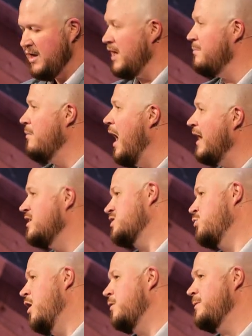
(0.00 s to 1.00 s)
it might as
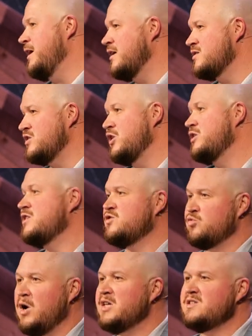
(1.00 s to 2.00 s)
well be as good as
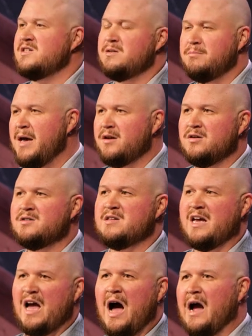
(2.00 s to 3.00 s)
rusted metals
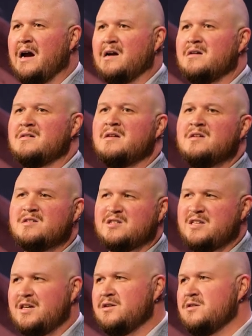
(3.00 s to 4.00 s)
like iron,
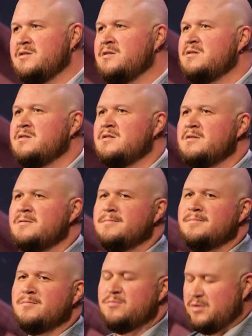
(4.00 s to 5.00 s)
steel,
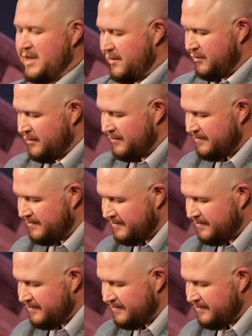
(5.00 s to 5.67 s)
whatever.